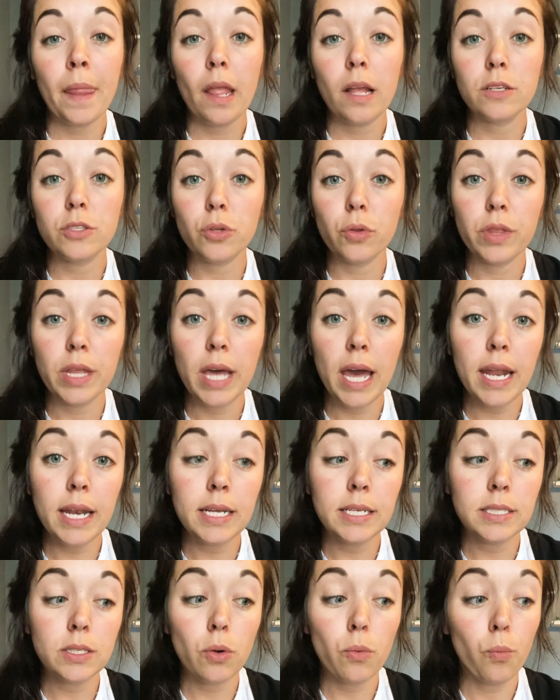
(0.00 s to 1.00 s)
So that
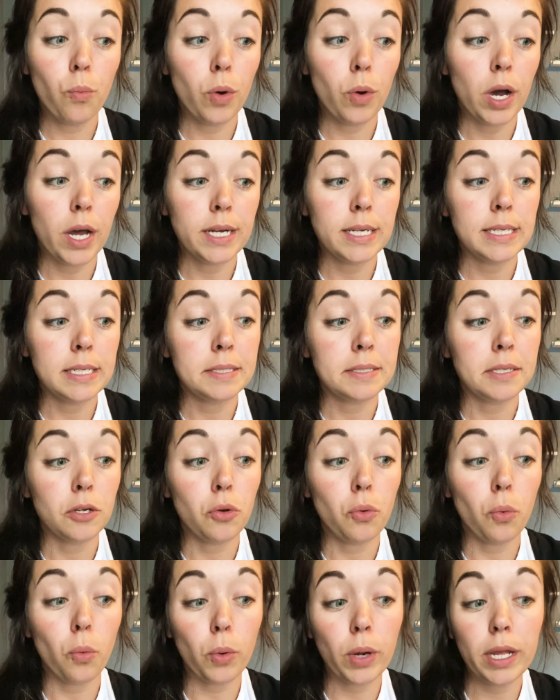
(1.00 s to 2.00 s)
is what
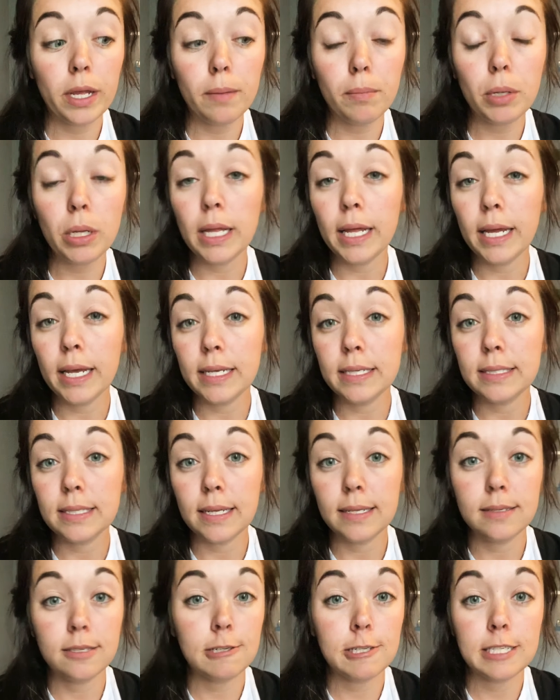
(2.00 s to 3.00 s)
disagreeable is.
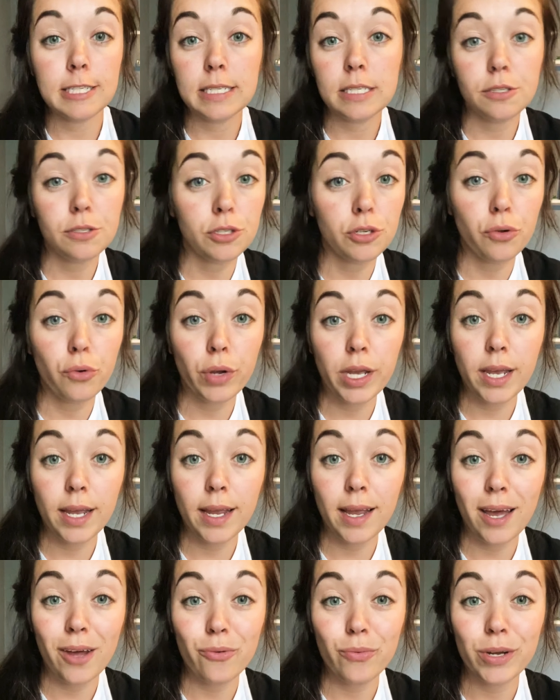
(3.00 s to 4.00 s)
It's just
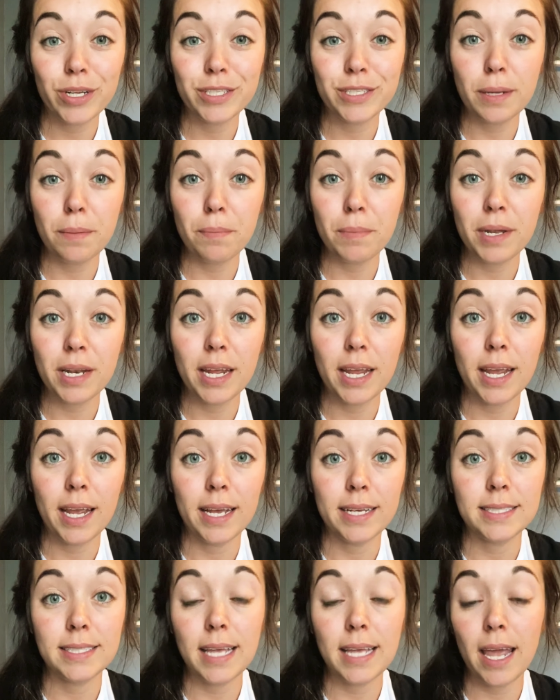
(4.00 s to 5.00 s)
disagreeing on what somebody
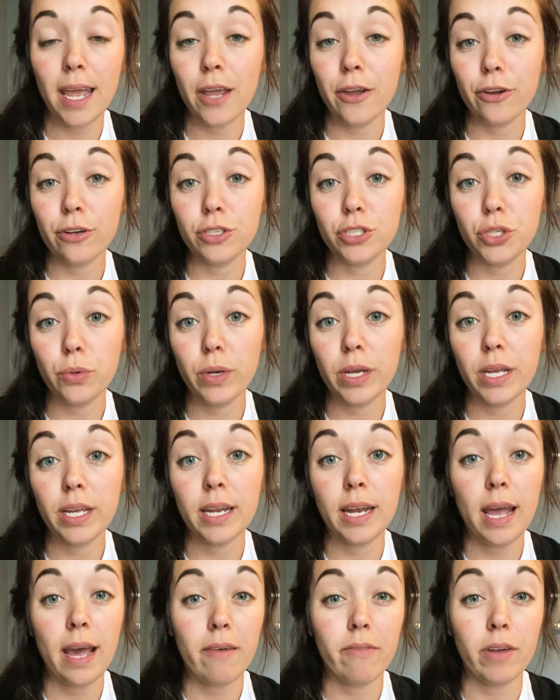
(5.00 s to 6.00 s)
is saying or doing
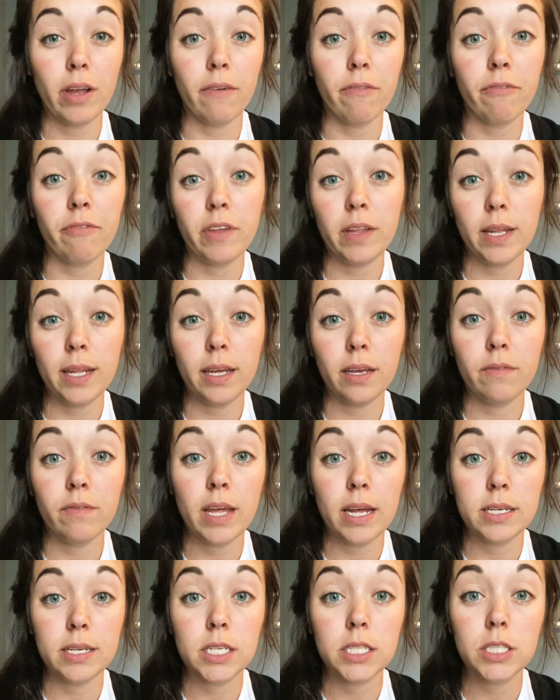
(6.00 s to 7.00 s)
and having a feeling of
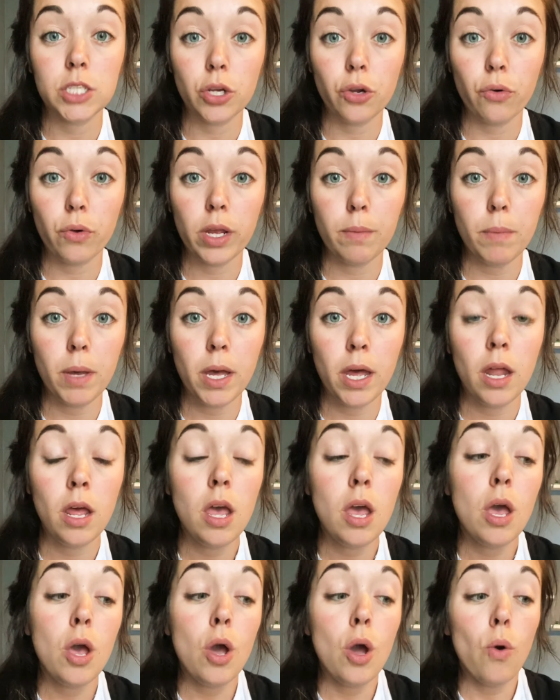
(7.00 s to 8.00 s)
that disagreement,
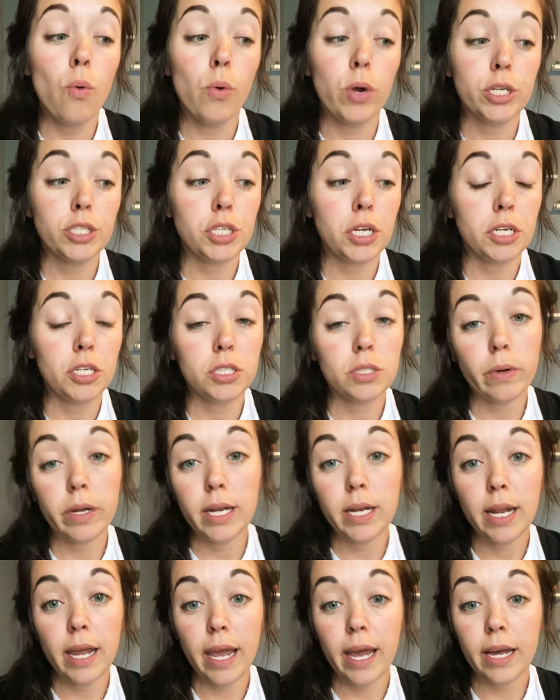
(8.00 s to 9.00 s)
which I just
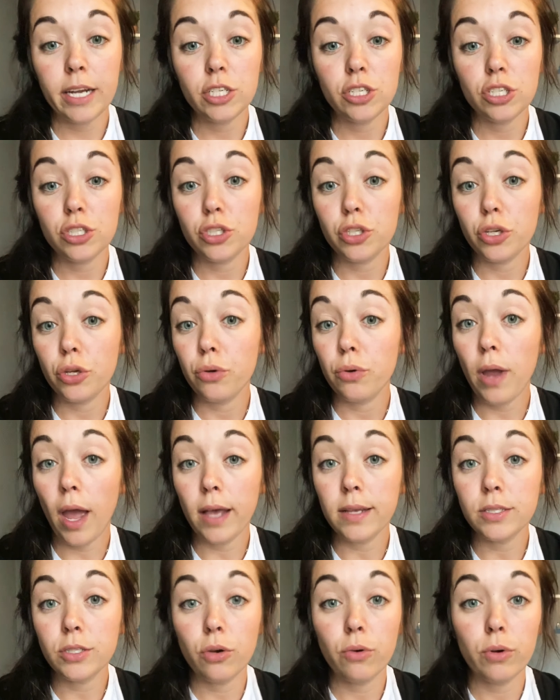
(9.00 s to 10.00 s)
want to add just so you
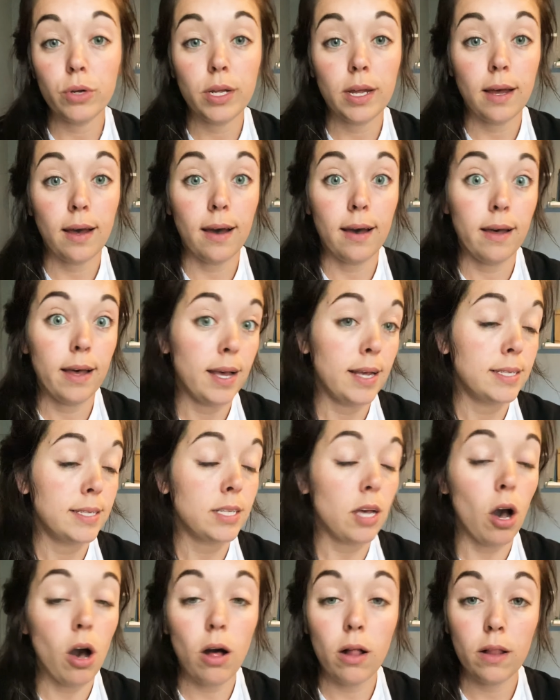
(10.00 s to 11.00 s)
guys know, as
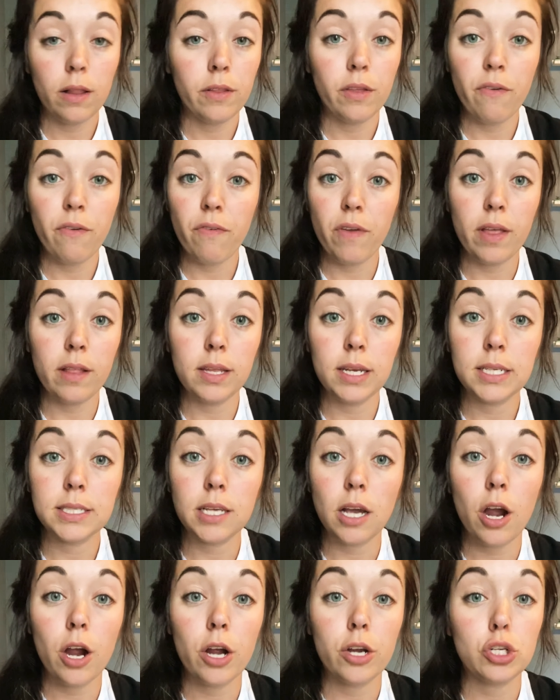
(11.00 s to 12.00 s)
all of the feelings
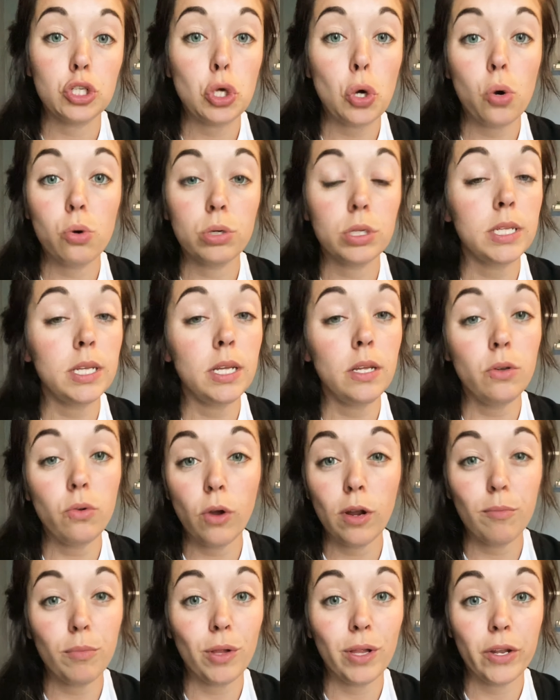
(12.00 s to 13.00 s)
are totally
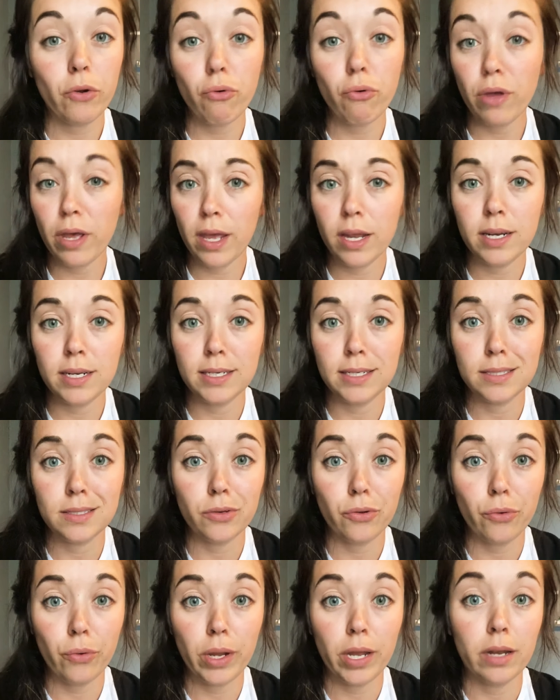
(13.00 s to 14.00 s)
normal and okay to
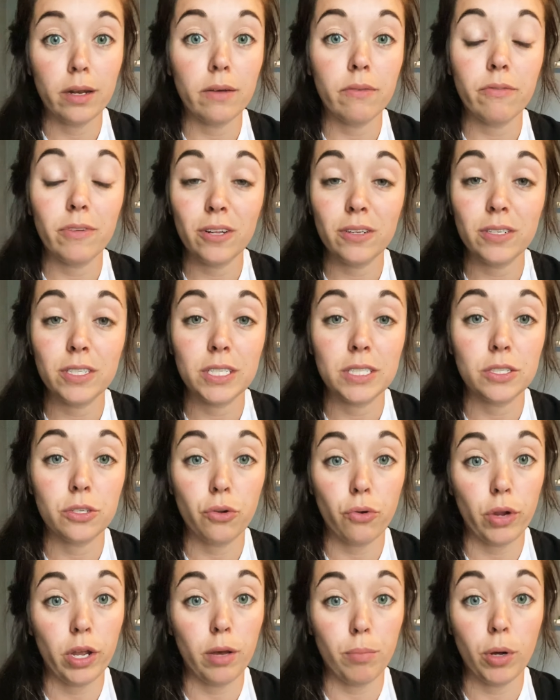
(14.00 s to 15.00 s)
disagree and to feel
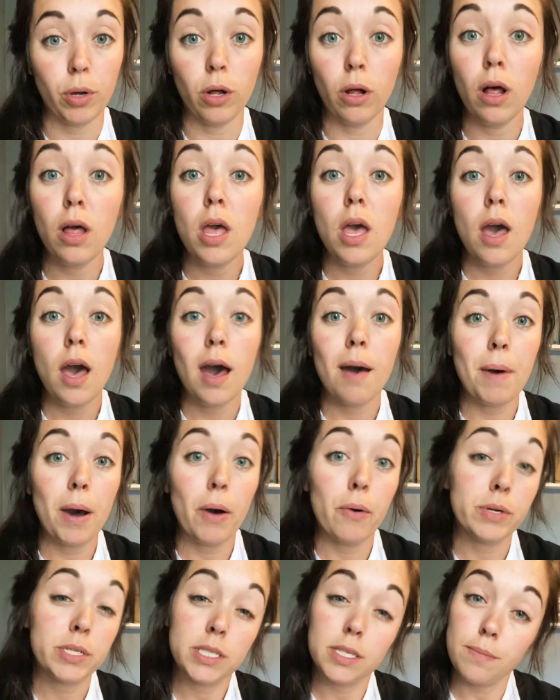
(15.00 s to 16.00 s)
disagreeable
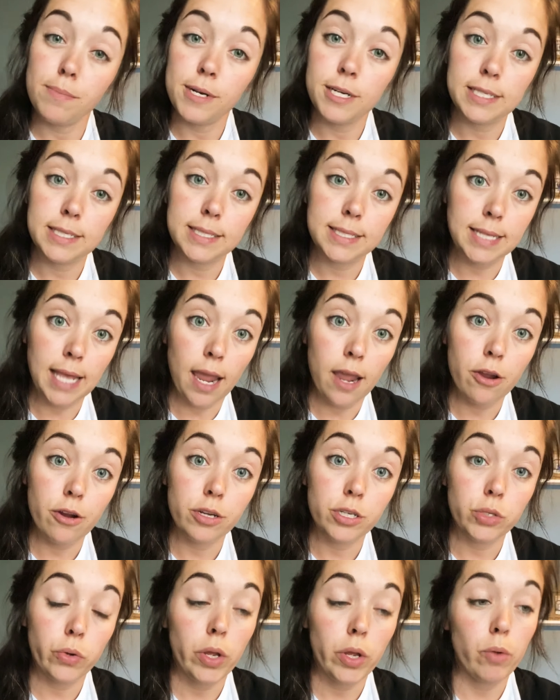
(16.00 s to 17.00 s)
about what someone is saying
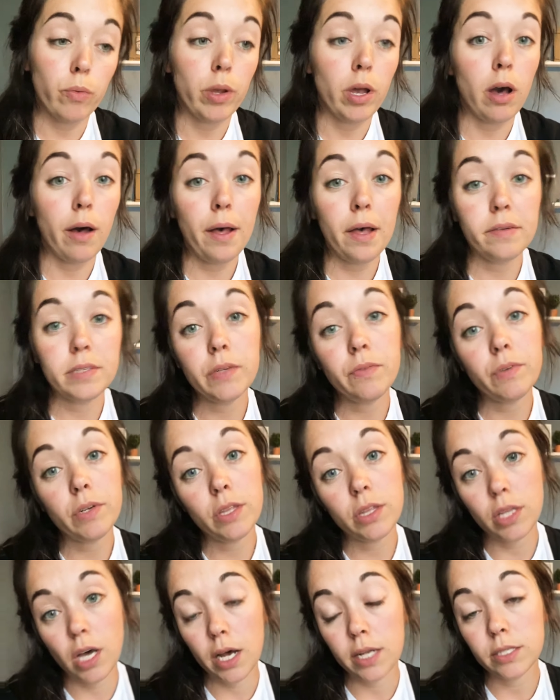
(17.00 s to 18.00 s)
or doing. We all have
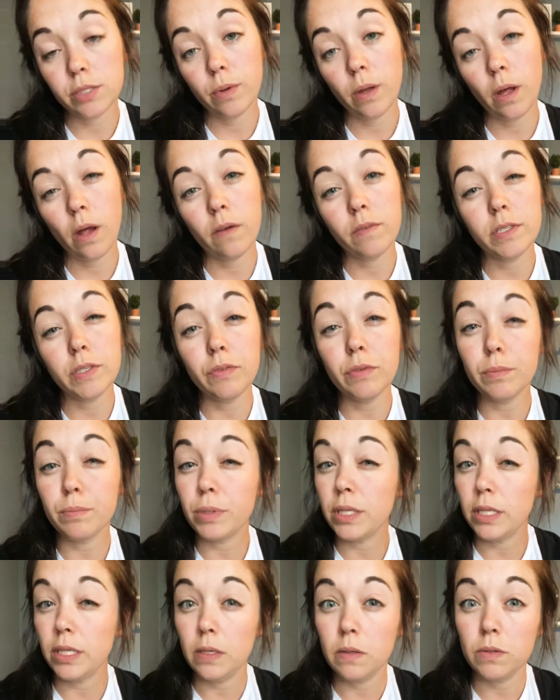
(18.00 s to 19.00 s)
different thoughts. We all have different
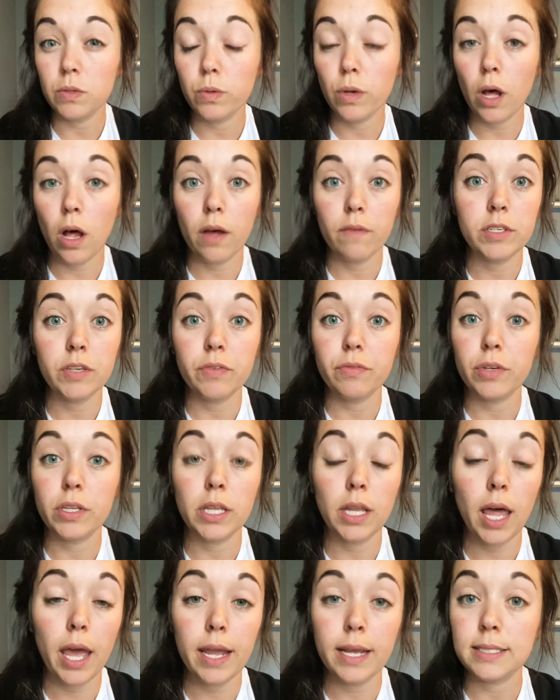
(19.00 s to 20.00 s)
beliefs. We all have
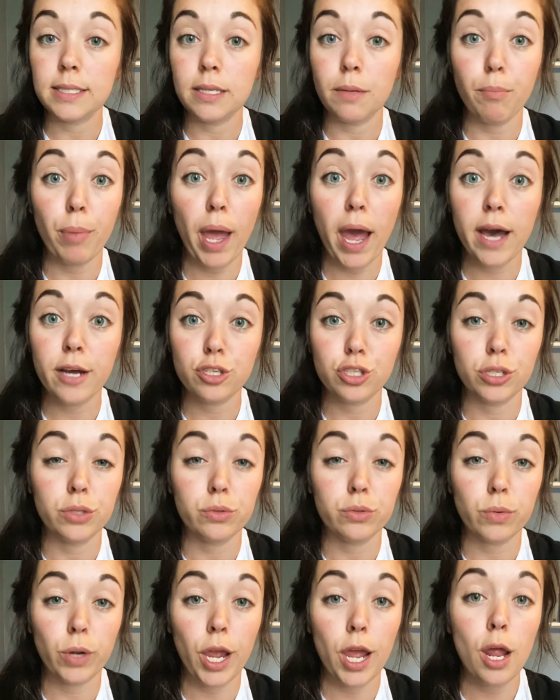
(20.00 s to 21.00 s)
different likes and
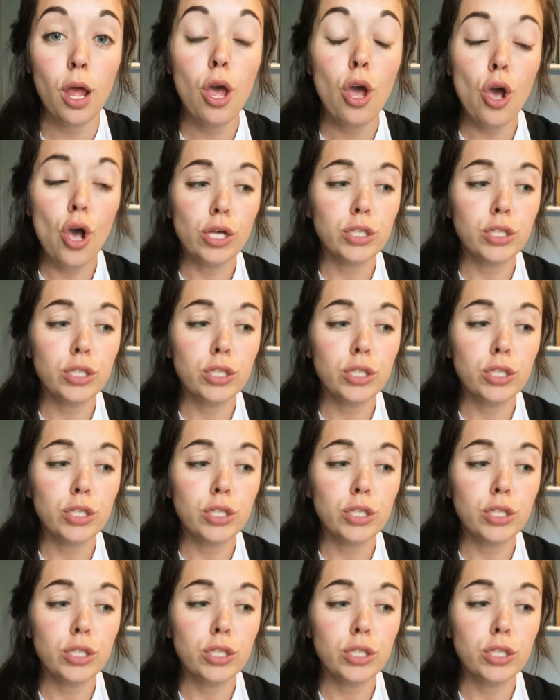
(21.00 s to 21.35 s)
passions, right?